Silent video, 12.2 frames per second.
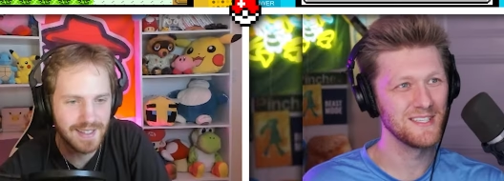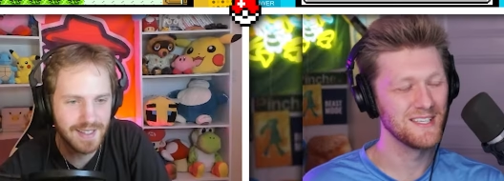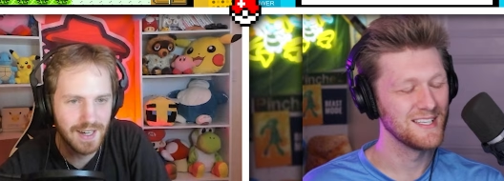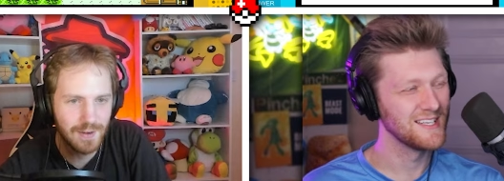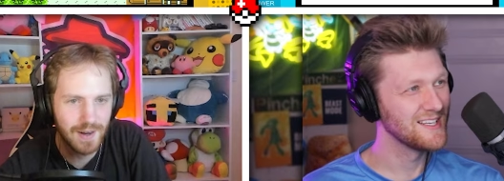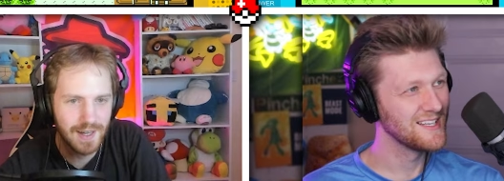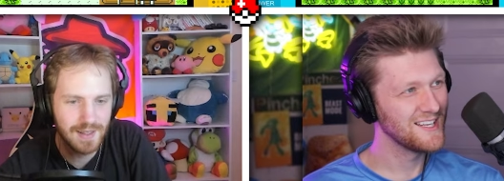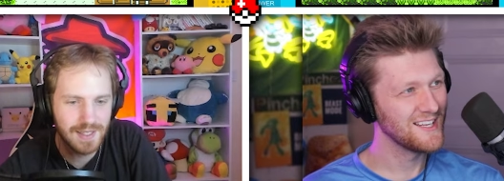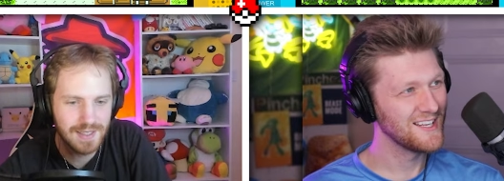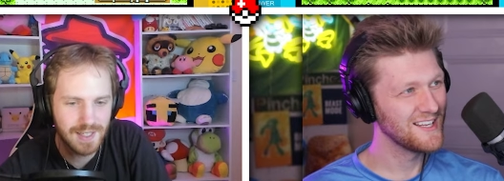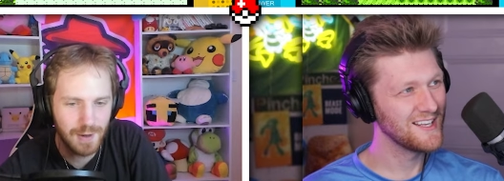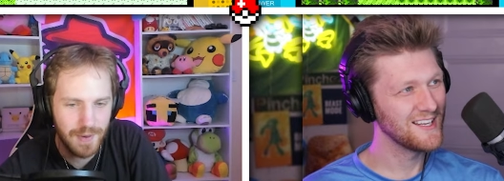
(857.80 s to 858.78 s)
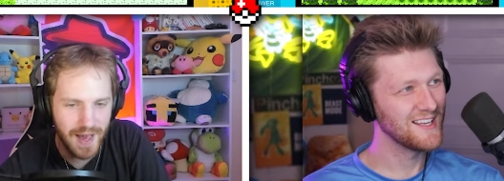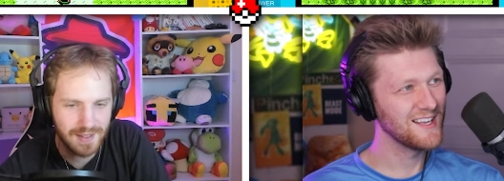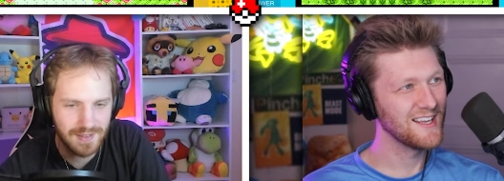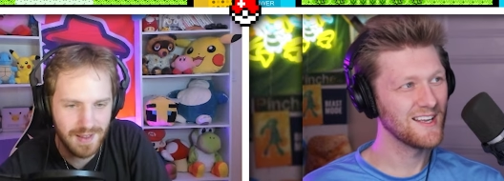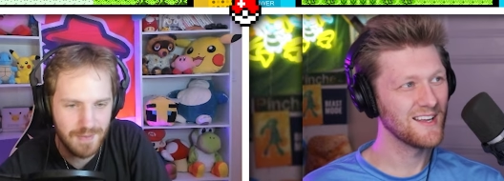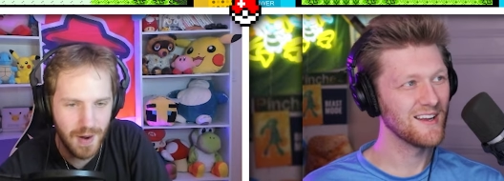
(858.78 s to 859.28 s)
Speaker 1: You know what? Let's go back to
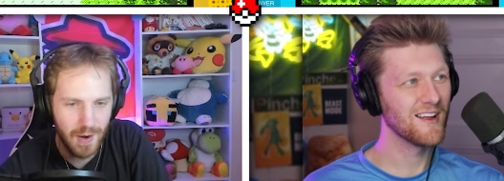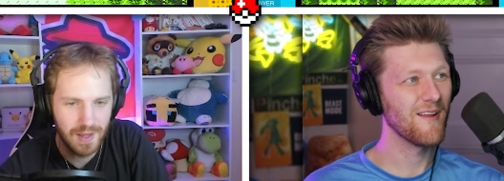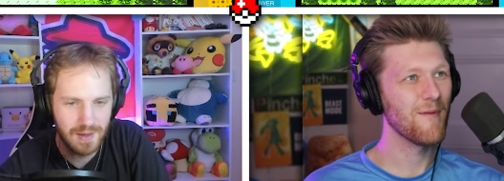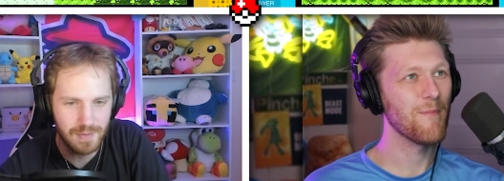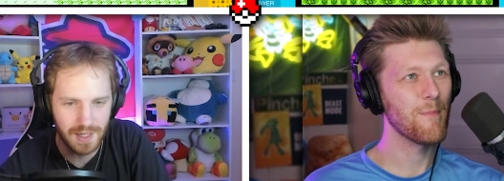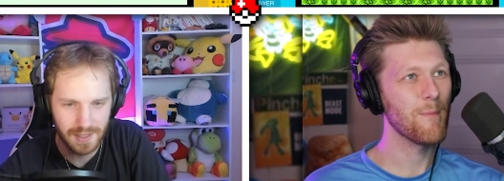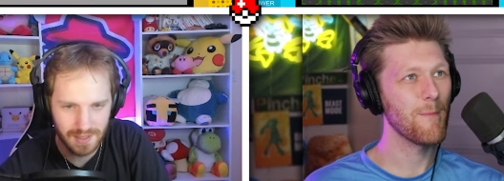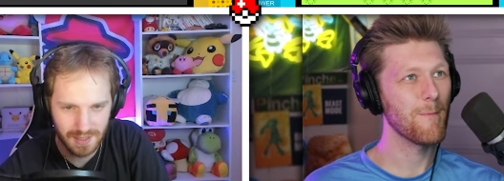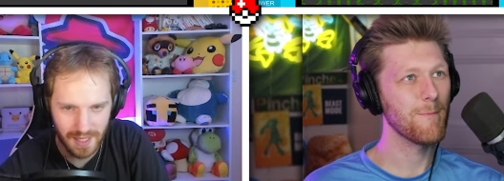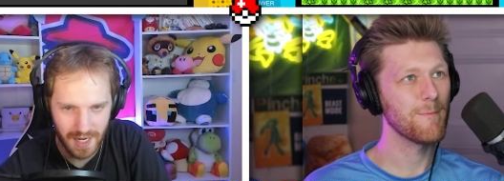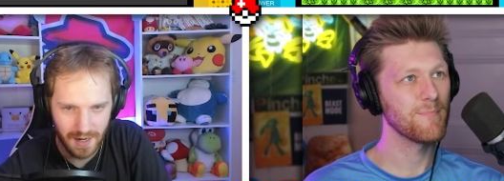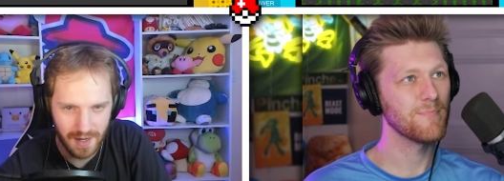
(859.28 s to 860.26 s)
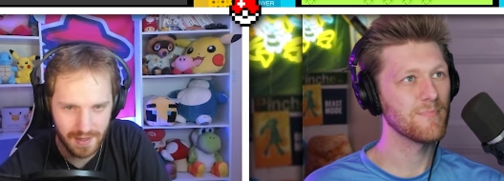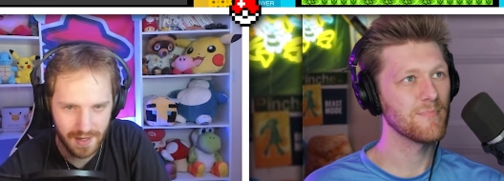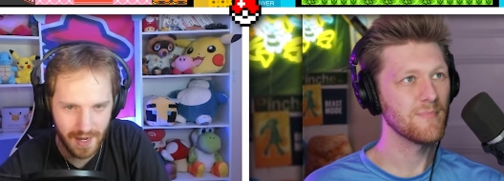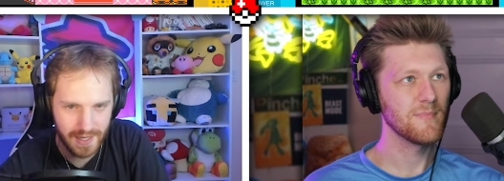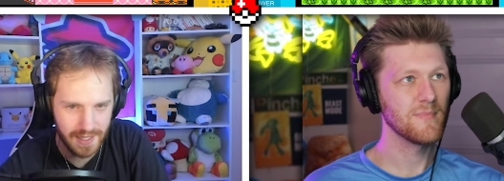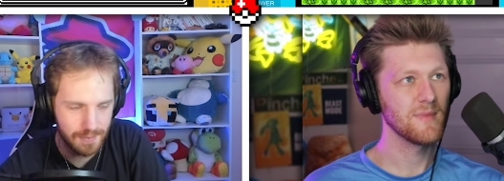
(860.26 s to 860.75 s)
the Pokemon Center. I think I
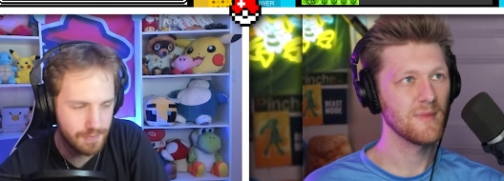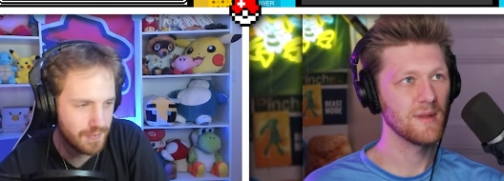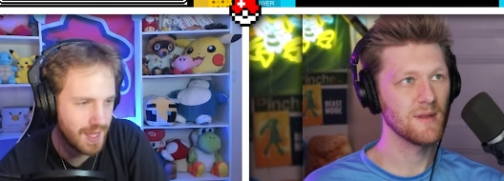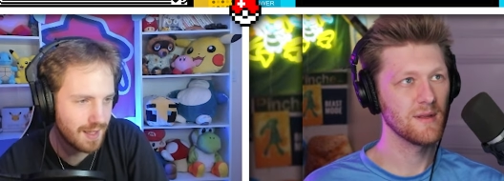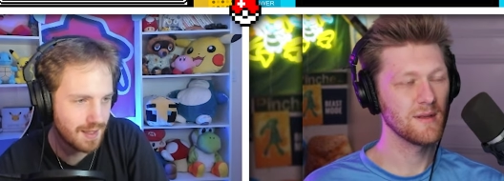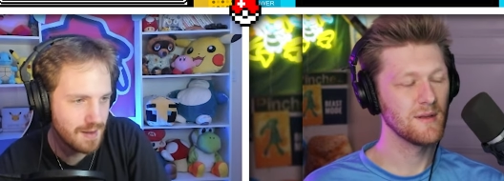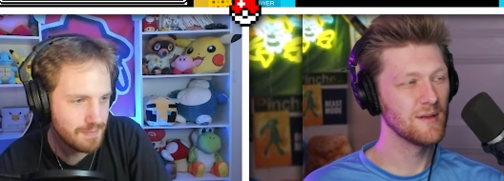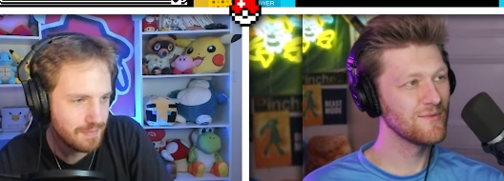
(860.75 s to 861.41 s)
need to heal up